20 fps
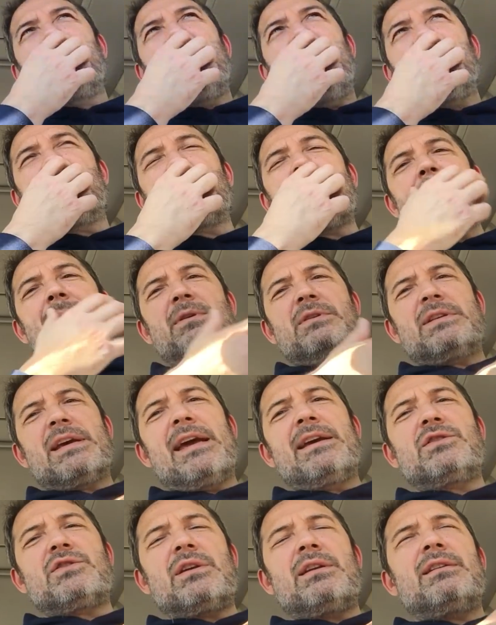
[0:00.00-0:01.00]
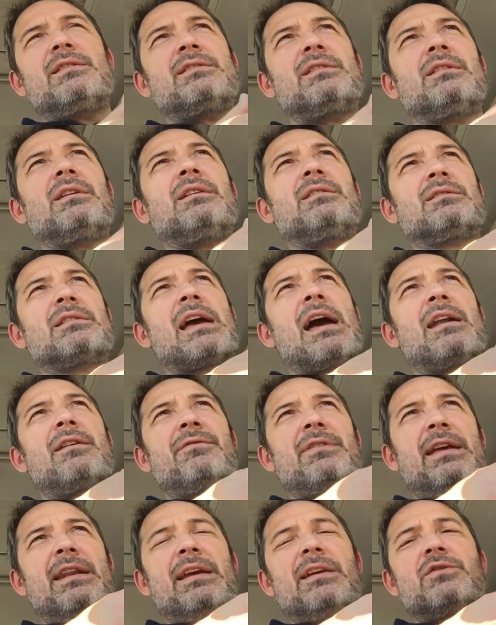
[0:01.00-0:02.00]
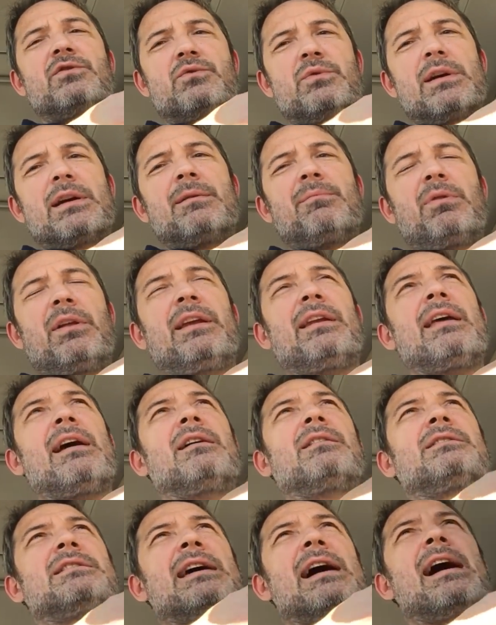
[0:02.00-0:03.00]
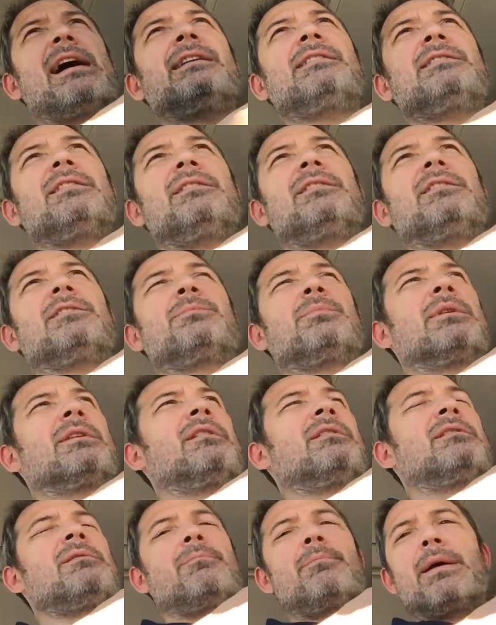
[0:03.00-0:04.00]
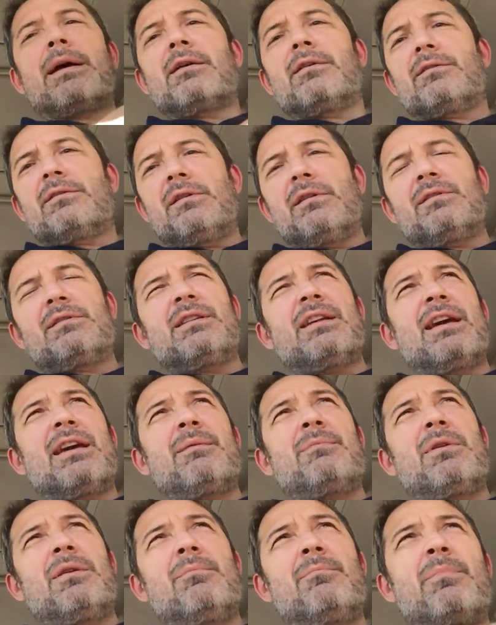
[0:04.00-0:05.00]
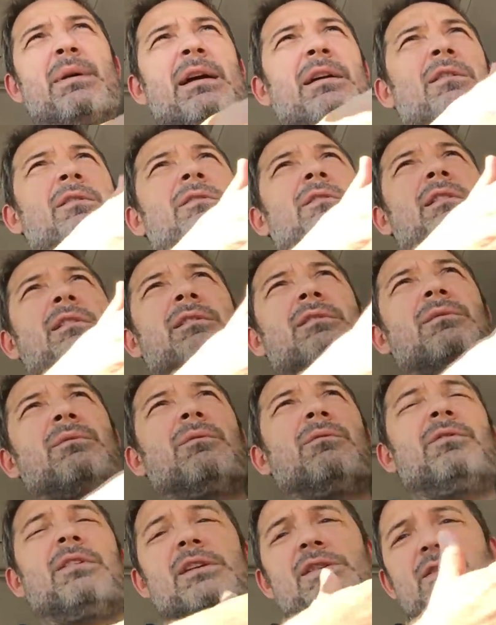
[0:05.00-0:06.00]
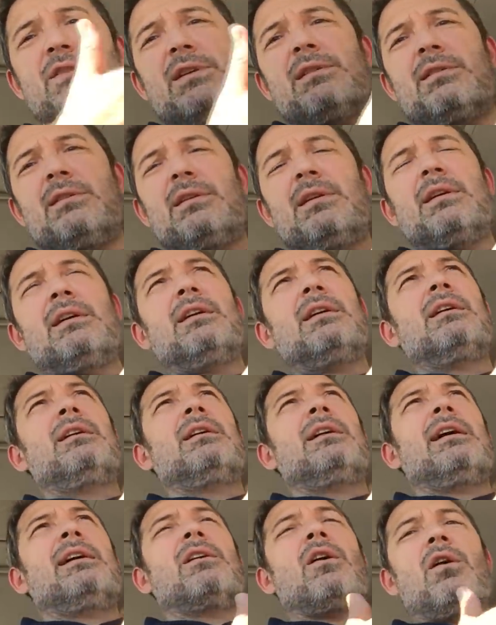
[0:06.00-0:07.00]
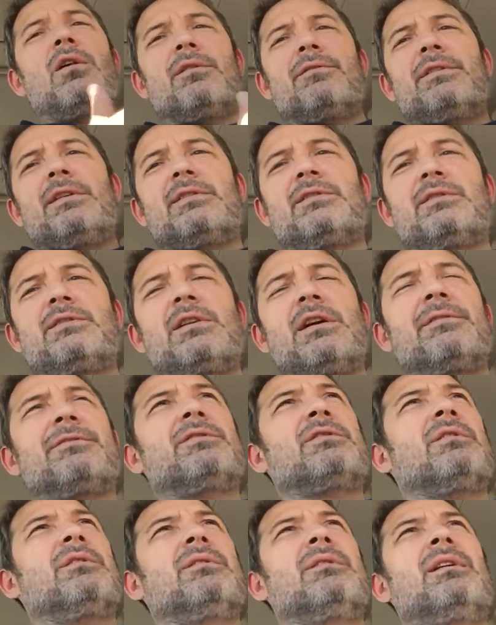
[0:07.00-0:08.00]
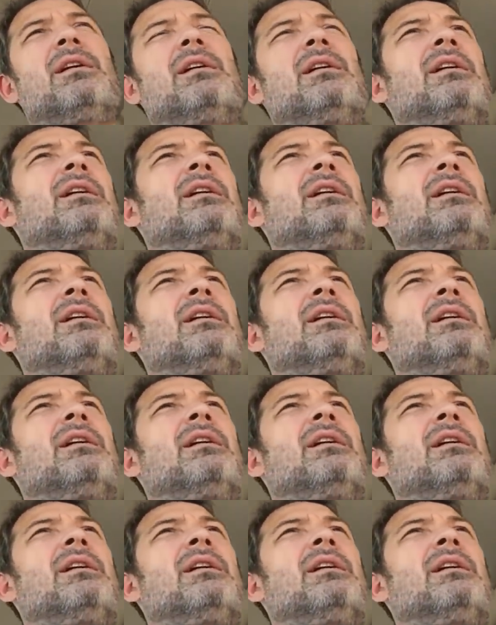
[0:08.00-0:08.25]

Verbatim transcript: his reputation is, is kind of inextricably now tied to this, because it bears his name and it bears his vision and all of this stuff. So